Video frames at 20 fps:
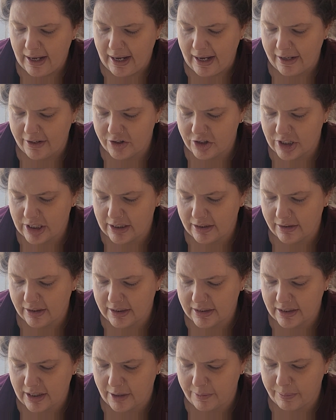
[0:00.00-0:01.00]
As she
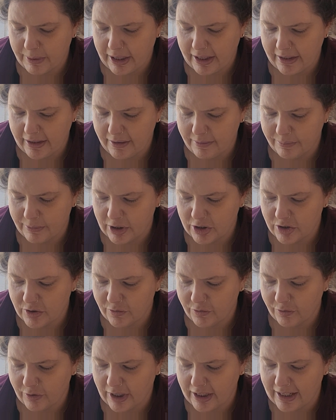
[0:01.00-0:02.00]
looked up at it, Much
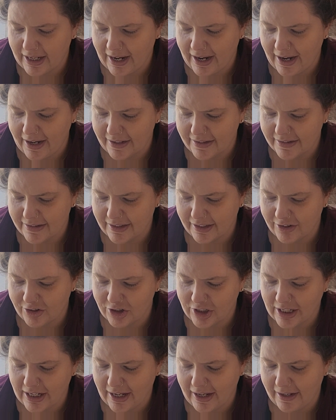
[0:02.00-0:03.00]
Afraid asked, as
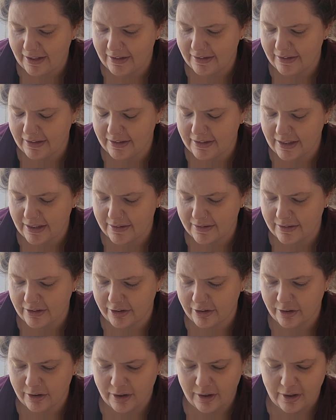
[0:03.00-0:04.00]
she had in the
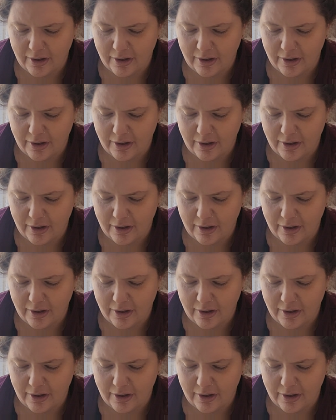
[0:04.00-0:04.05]
desert,